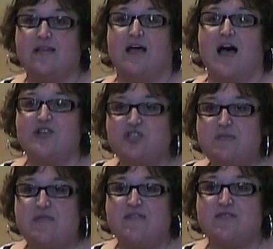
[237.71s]
the lost
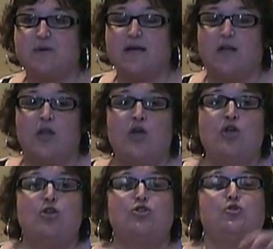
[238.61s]
sheep of Israel,
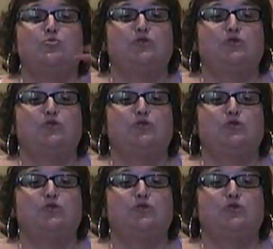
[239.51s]
to